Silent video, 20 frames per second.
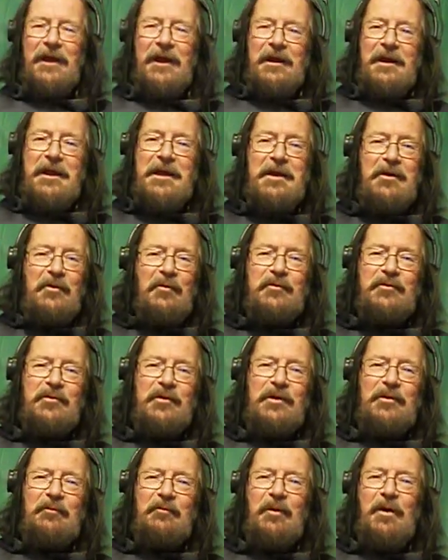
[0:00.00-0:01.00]
and he or
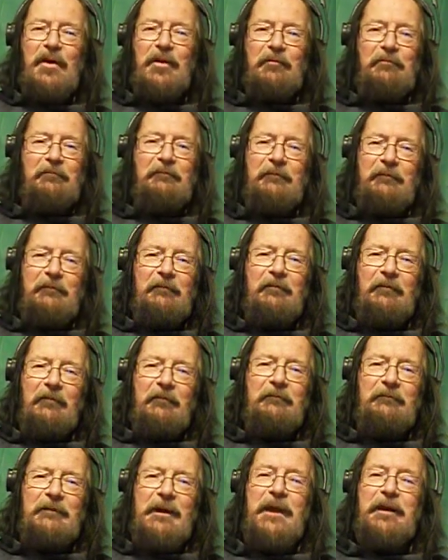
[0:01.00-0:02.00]
she will
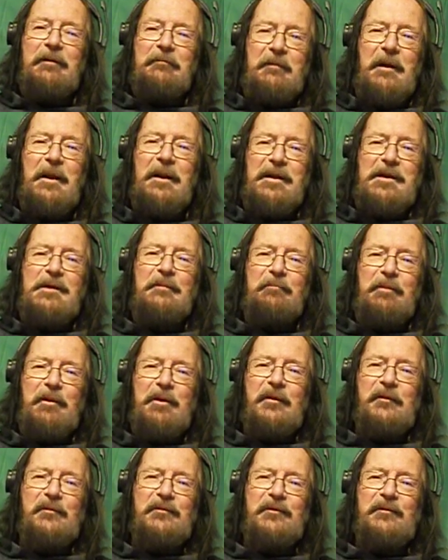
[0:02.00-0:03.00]
make many
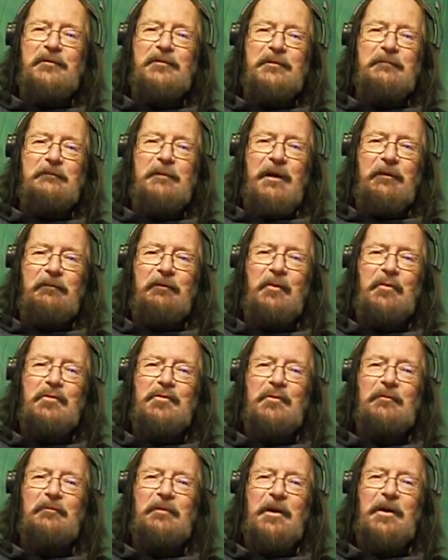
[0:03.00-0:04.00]
appearances in my
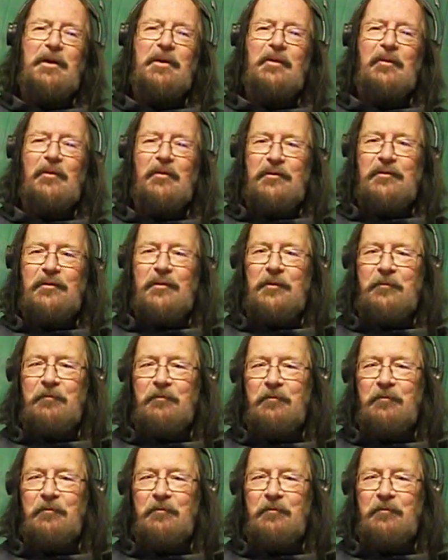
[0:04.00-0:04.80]
future videos,